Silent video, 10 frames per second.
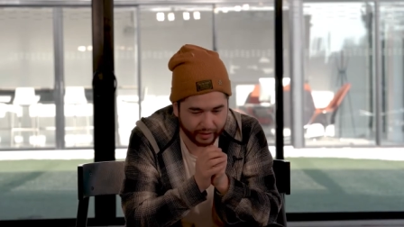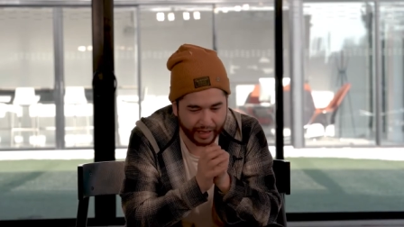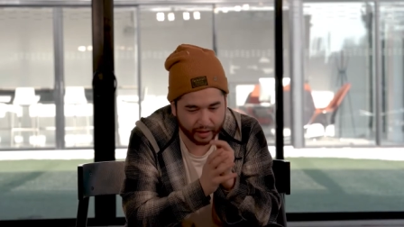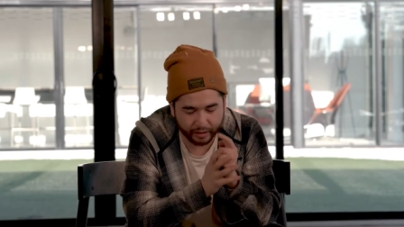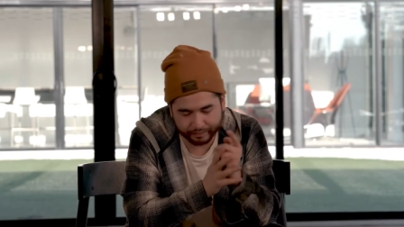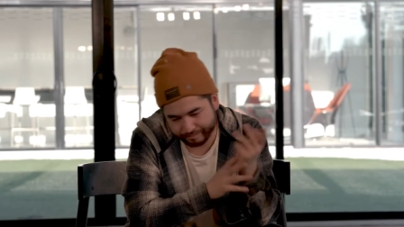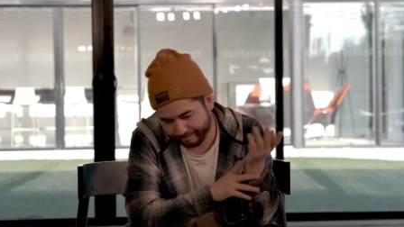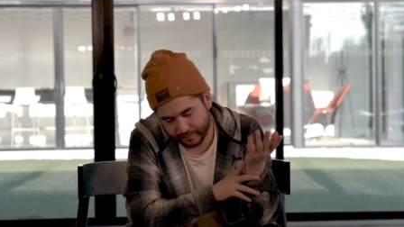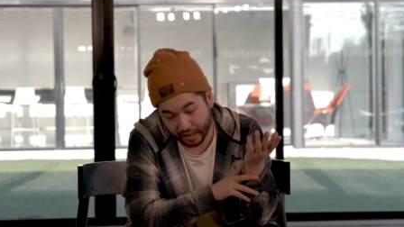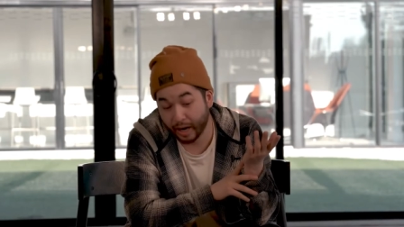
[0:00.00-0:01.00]
for like
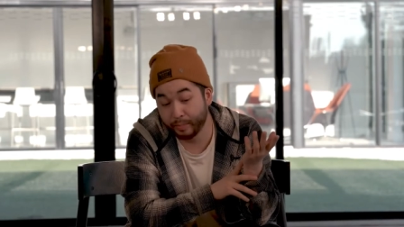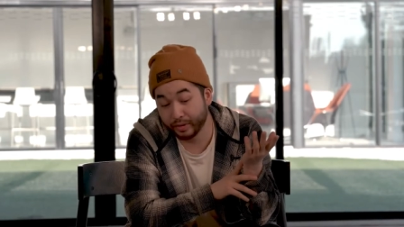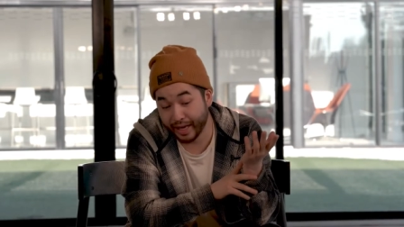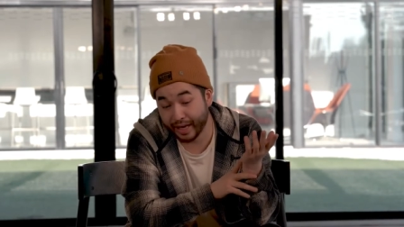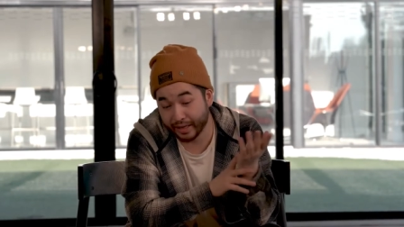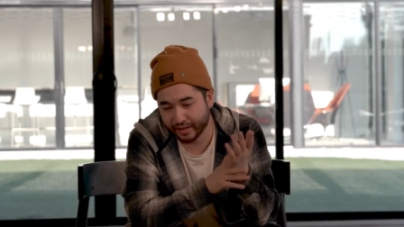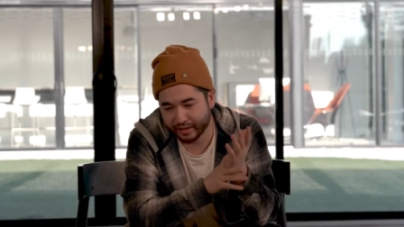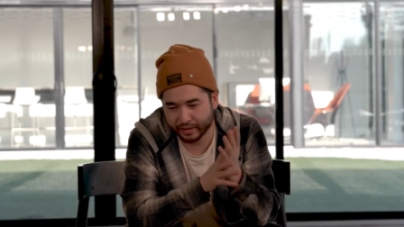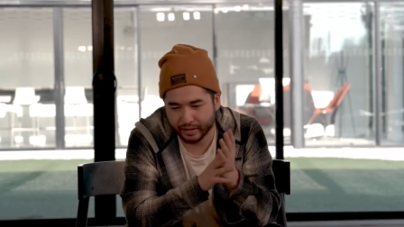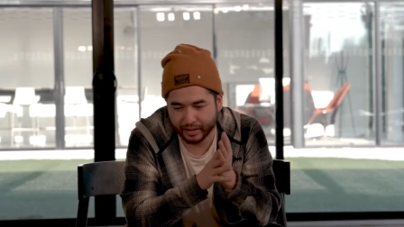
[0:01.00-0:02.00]
a couple
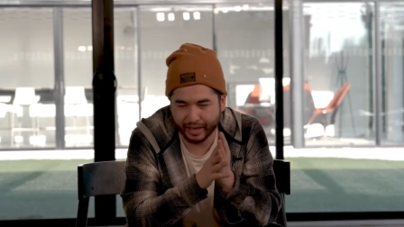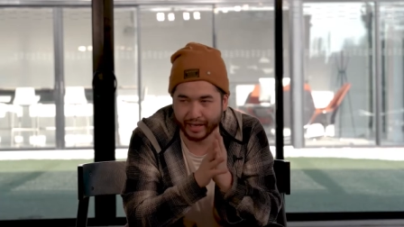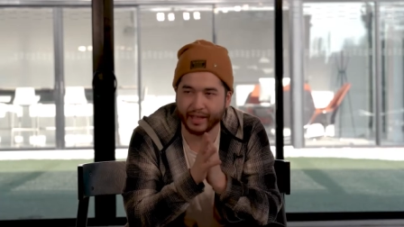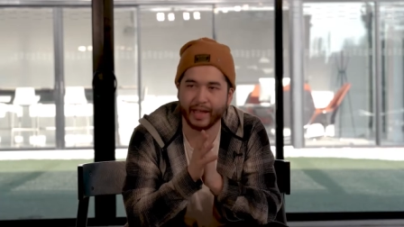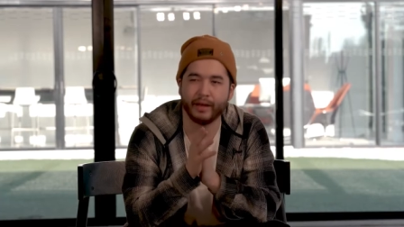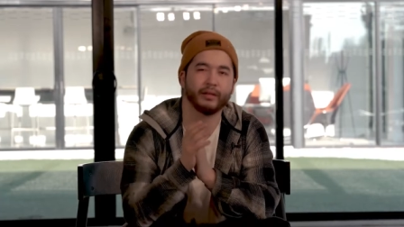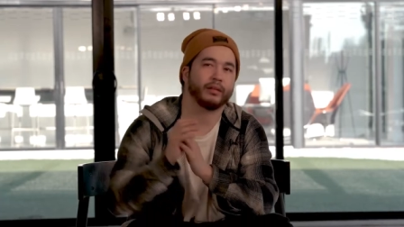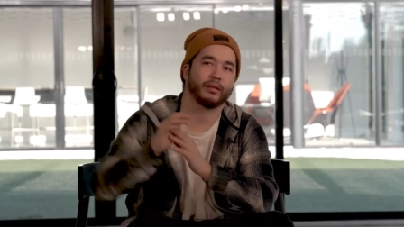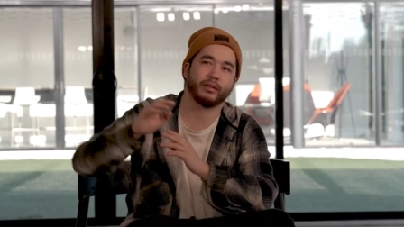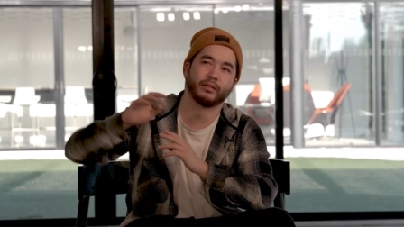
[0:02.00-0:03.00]
days. And then
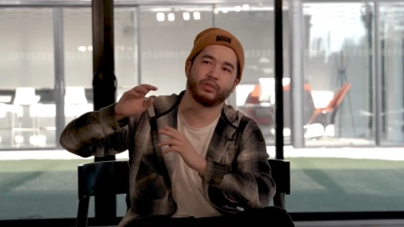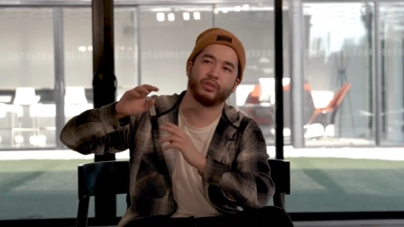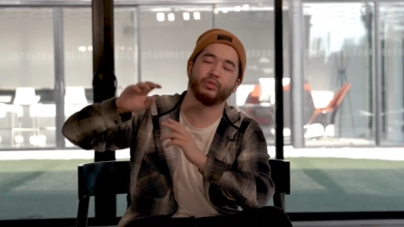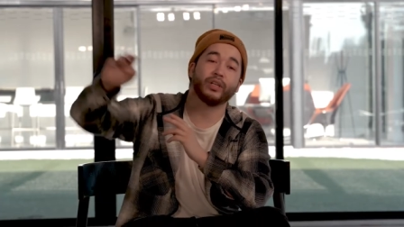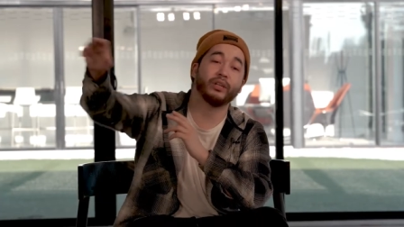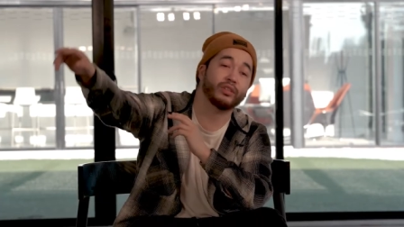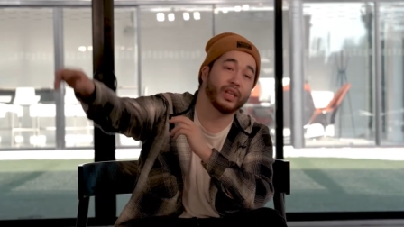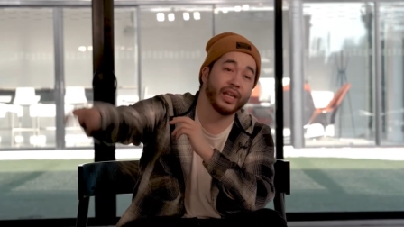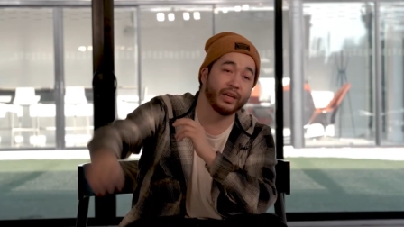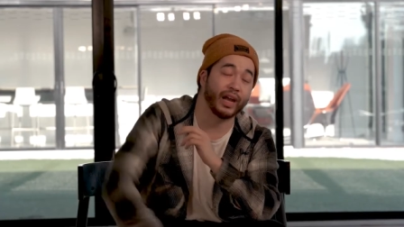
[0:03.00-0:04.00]
two
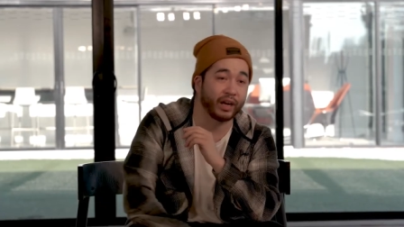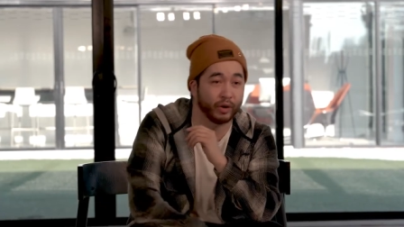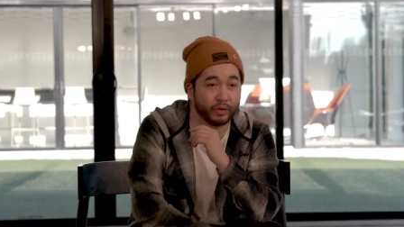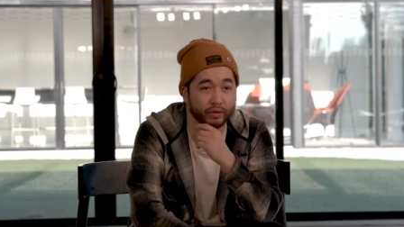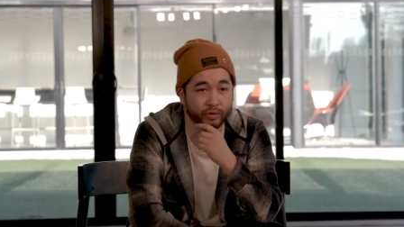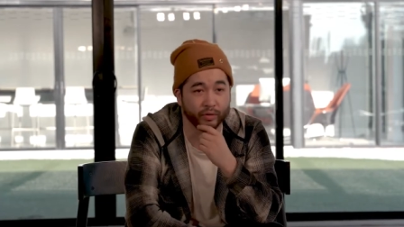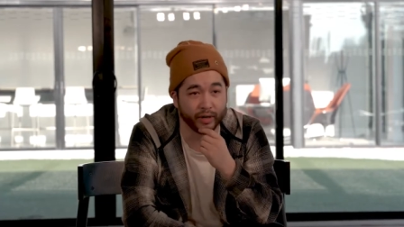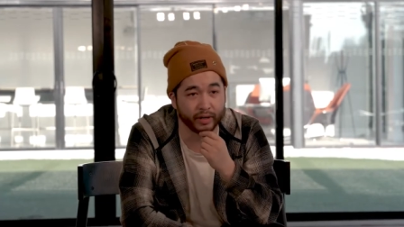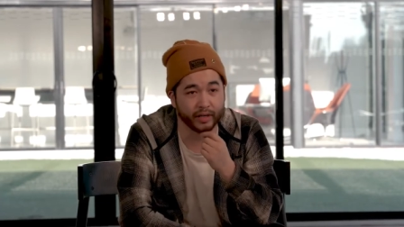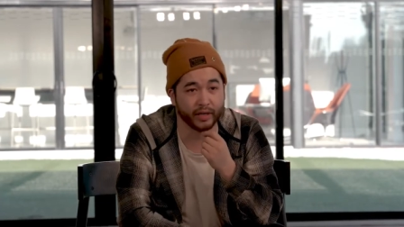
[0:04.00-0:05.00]
years later, I go to New
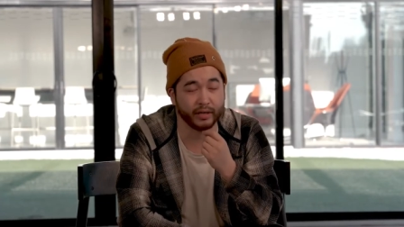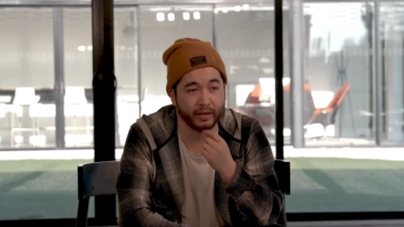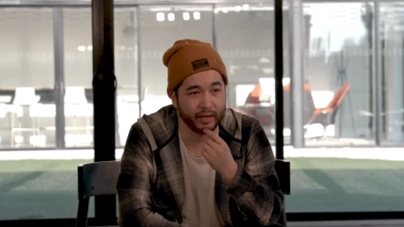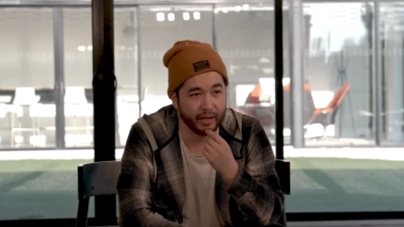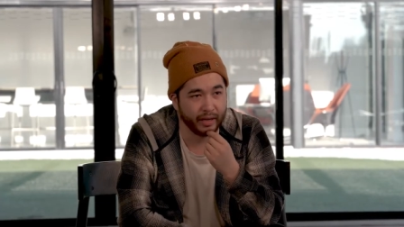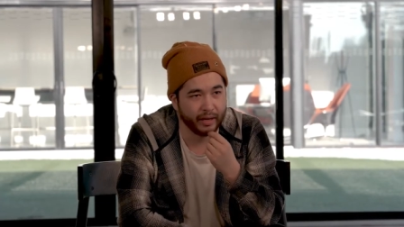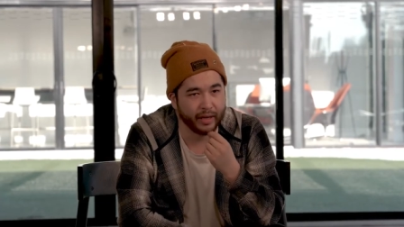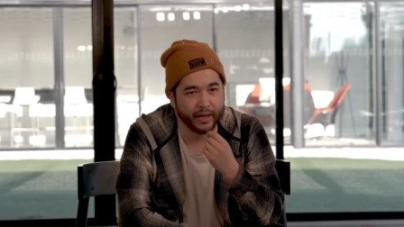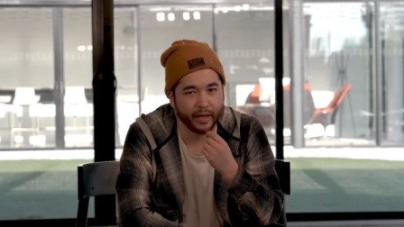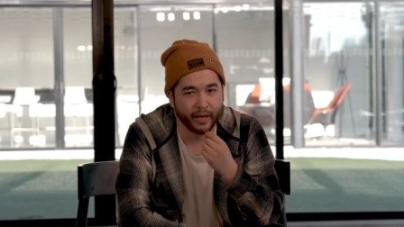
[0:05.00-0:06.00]
York
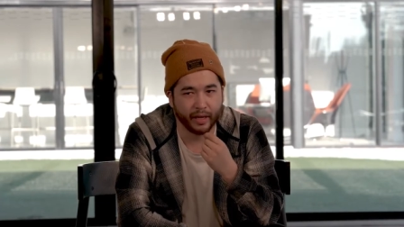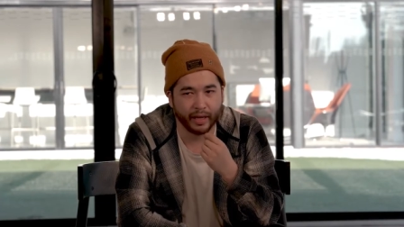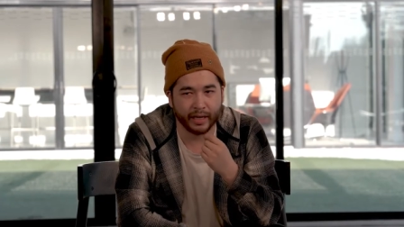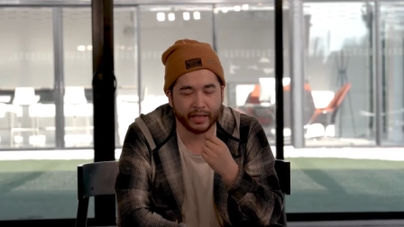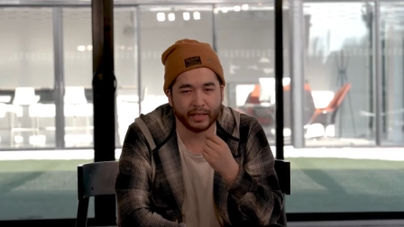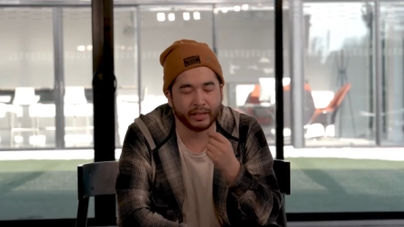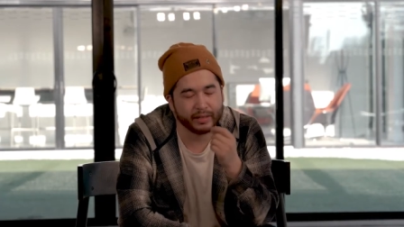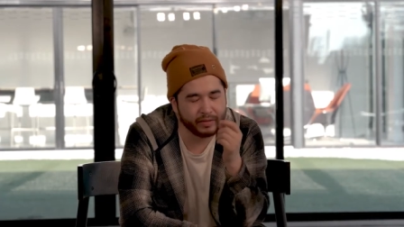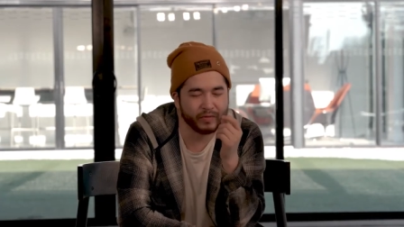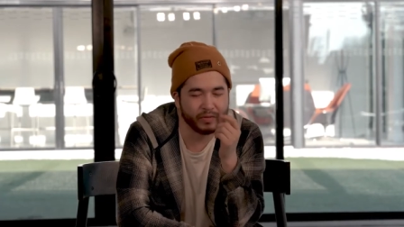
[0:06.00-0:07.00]
and he
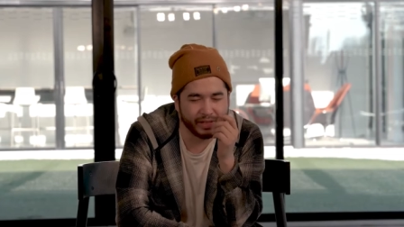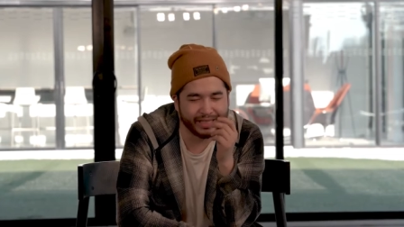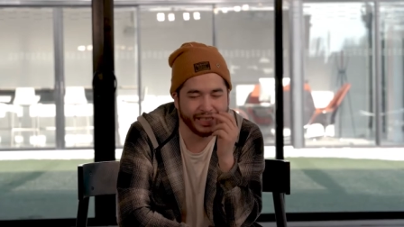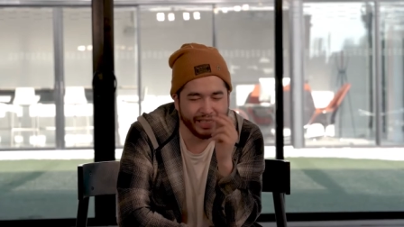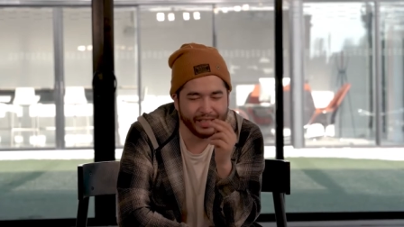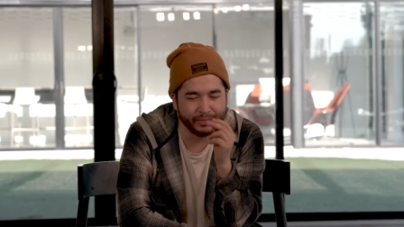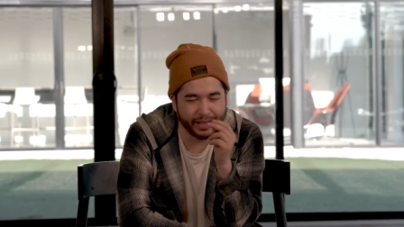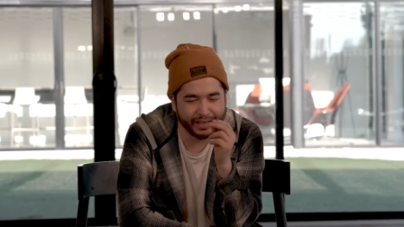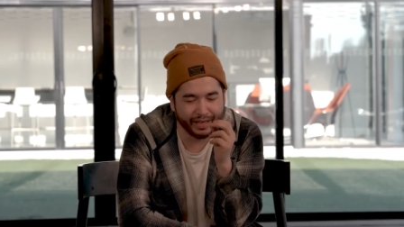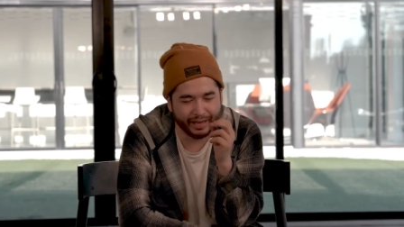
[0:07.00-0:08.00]
sees
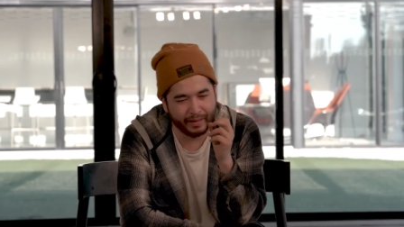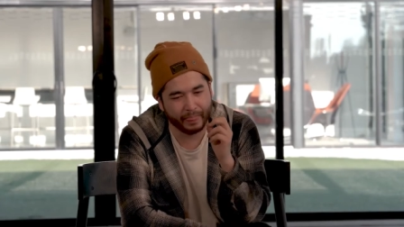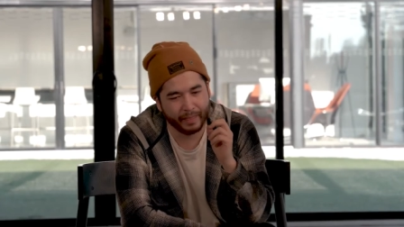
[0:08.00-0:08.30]
me,